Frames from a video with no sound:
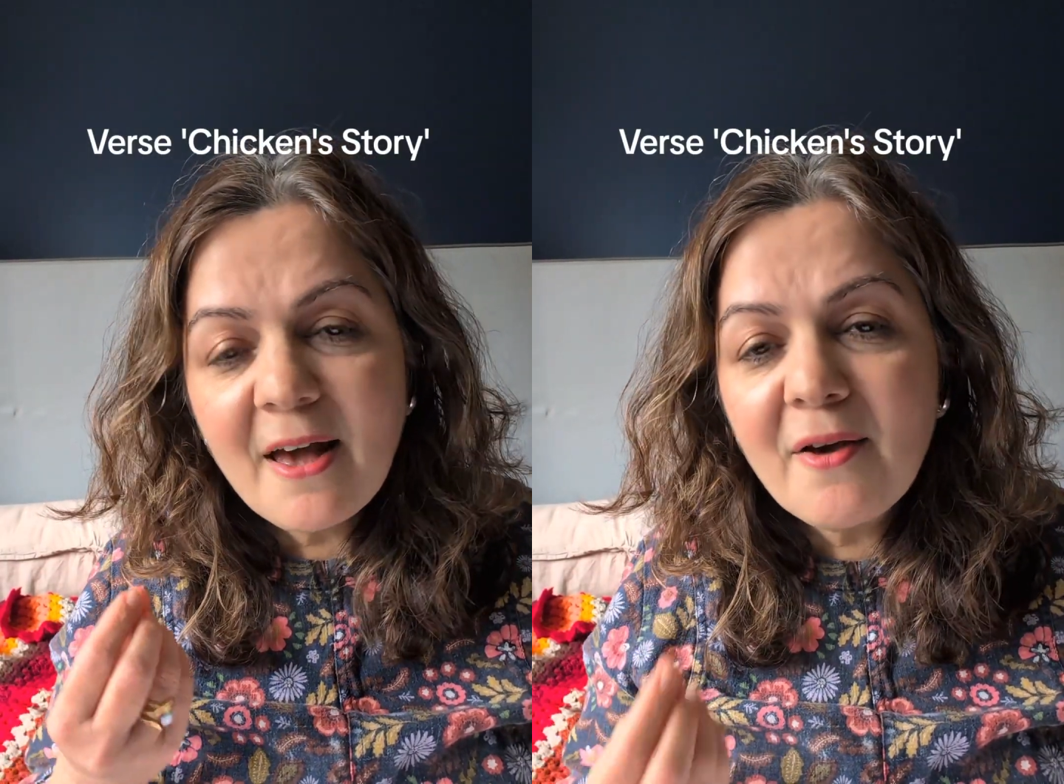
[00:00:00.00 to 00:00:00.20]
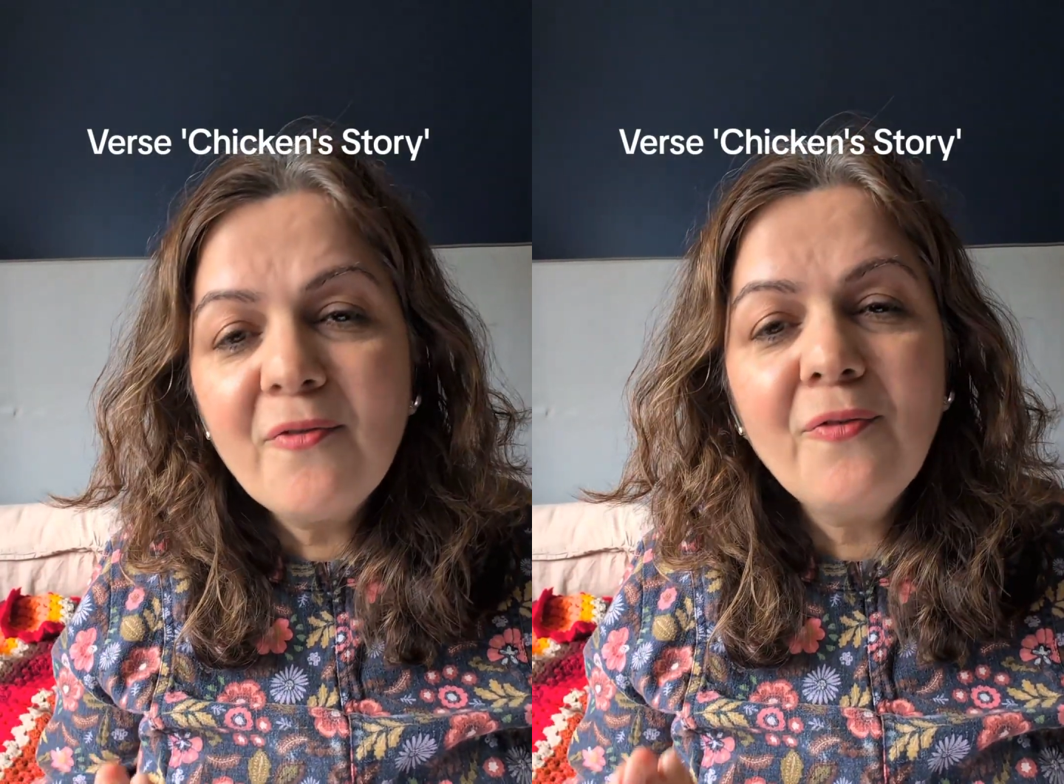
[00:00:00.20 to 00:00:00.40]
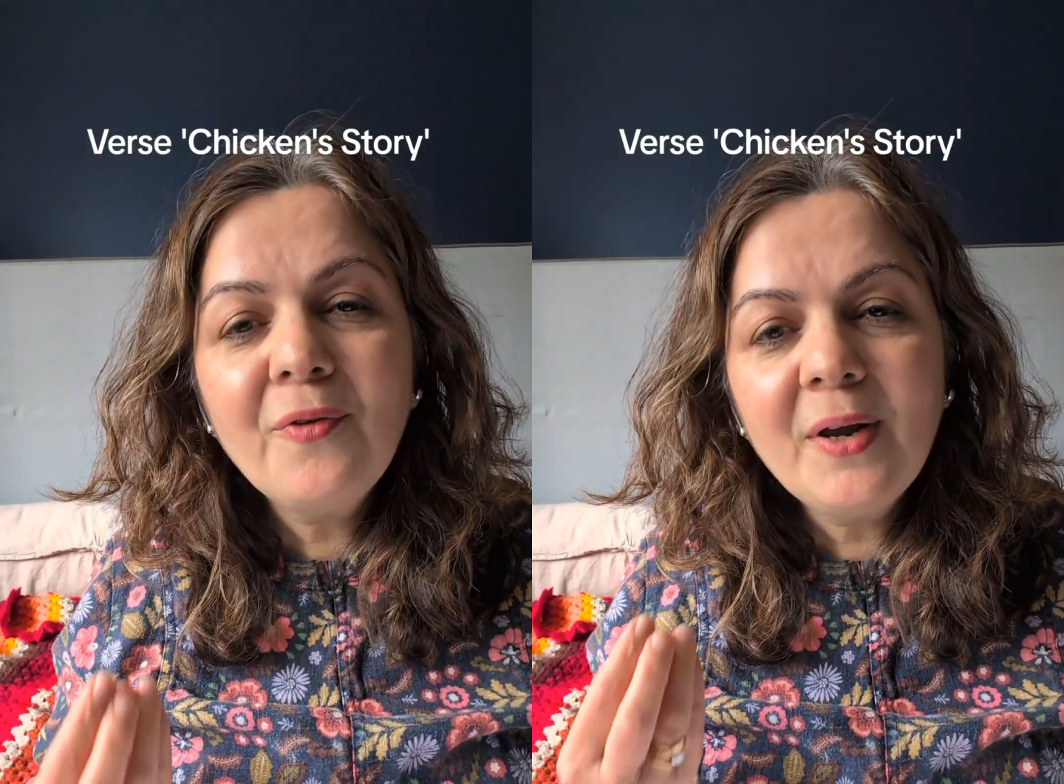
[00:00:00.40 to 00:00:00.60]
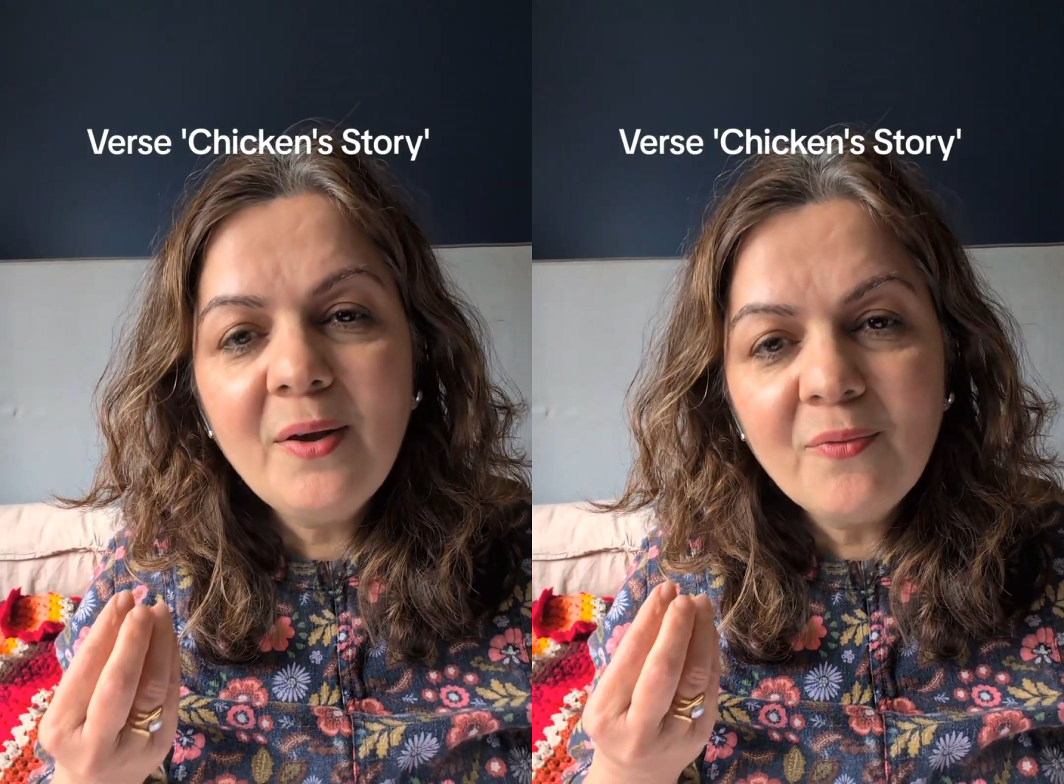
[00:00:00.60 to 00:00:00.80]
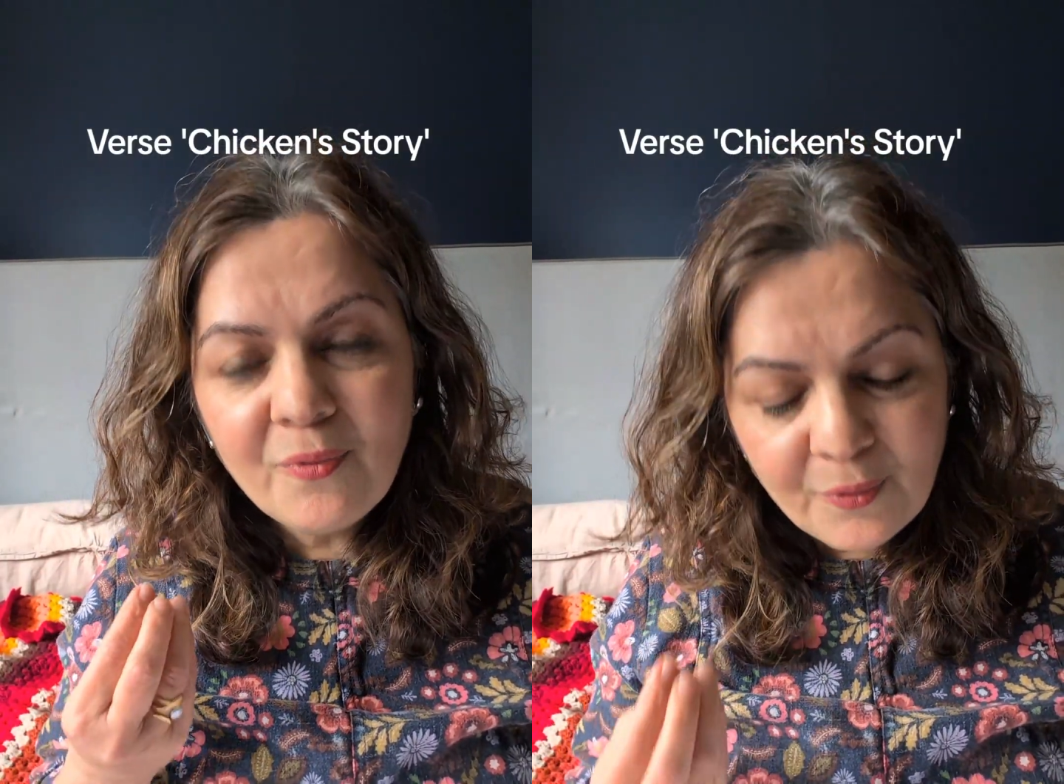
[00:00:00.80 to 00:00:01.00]

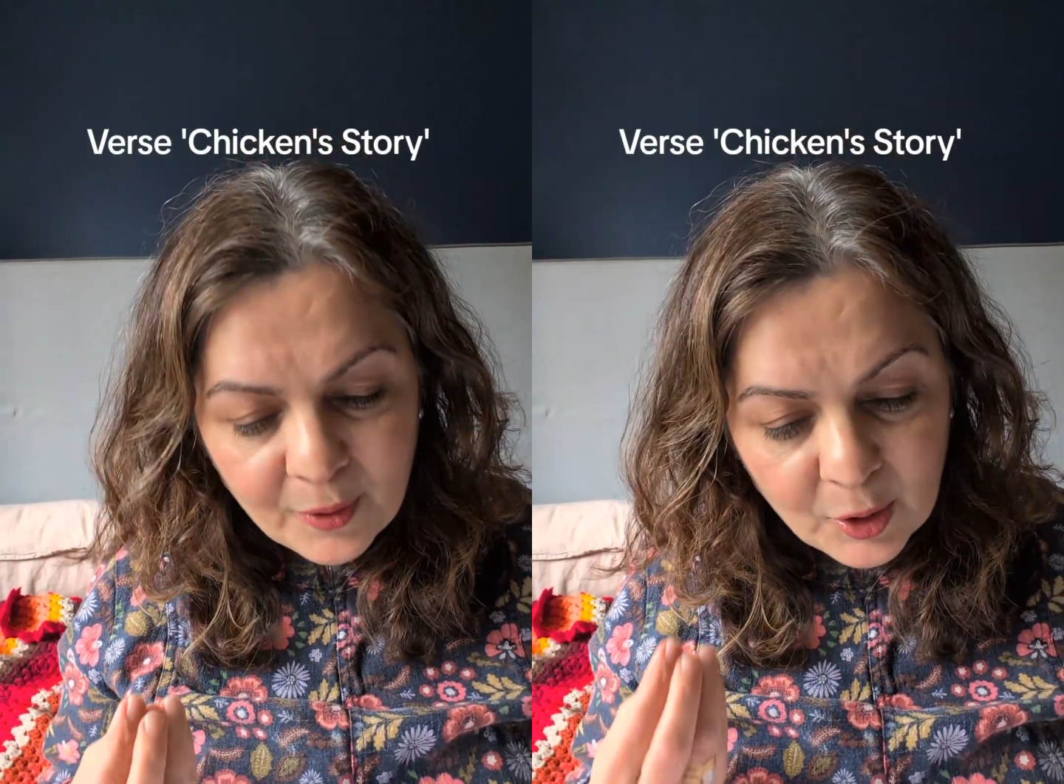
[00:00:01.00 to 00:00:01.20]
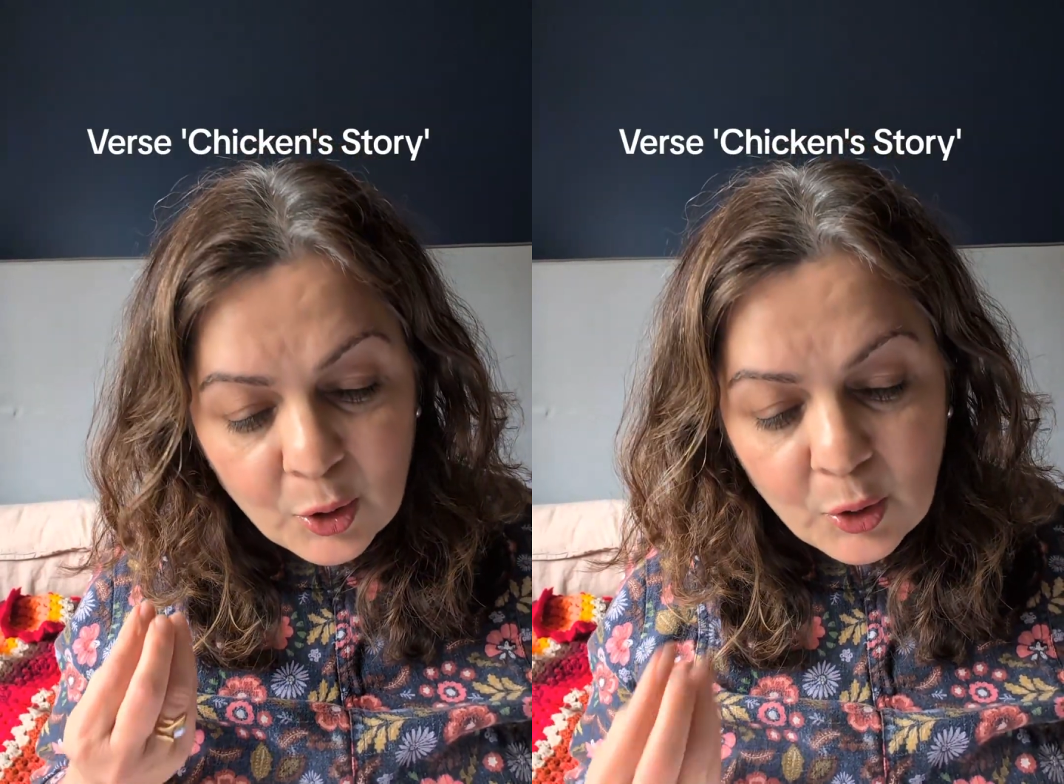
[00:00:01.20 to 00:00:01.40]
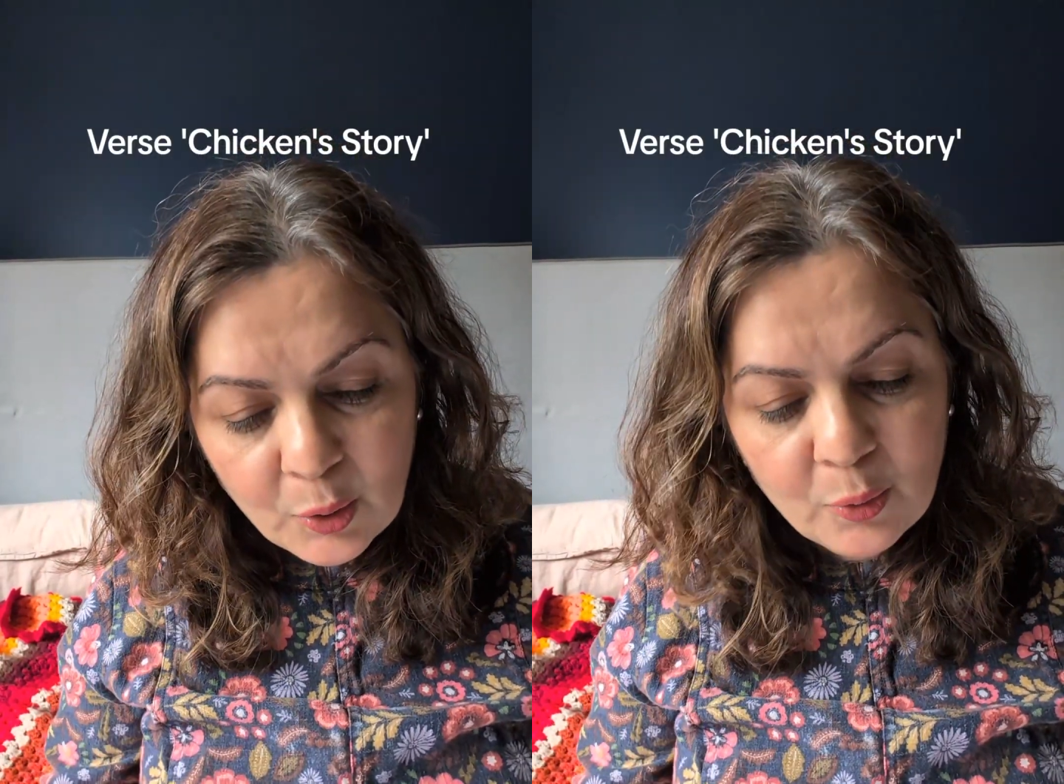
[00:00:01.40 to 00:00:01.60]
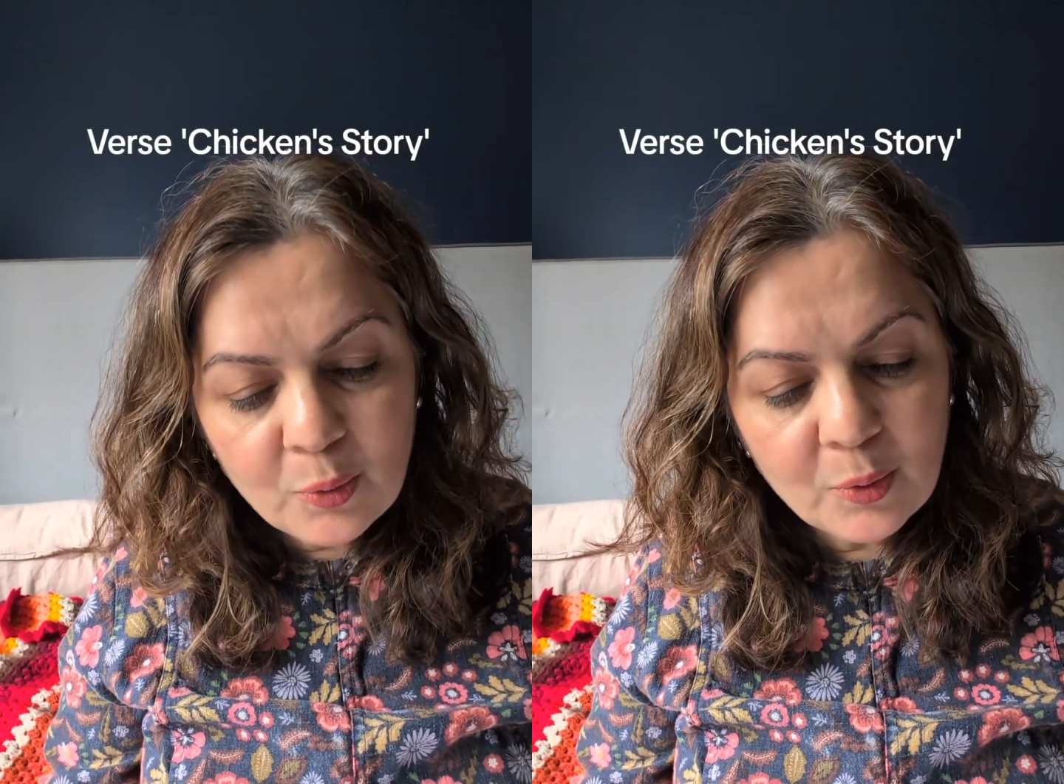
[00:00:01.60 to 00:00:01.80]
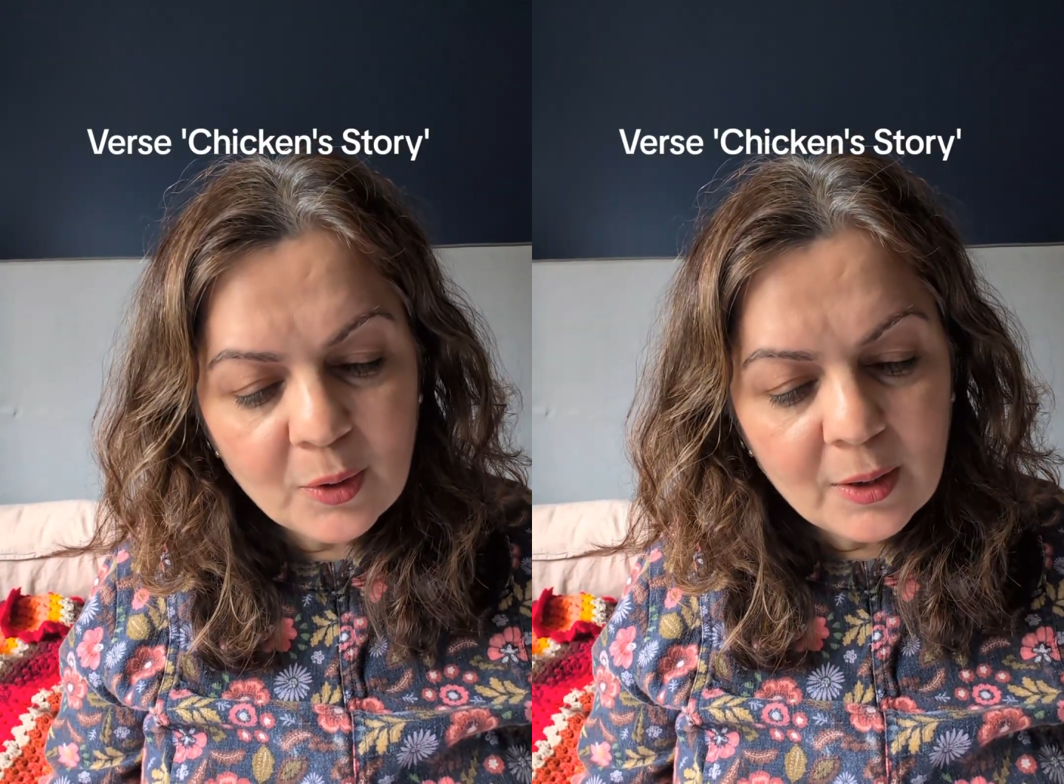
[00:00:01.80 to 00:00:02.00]
every hue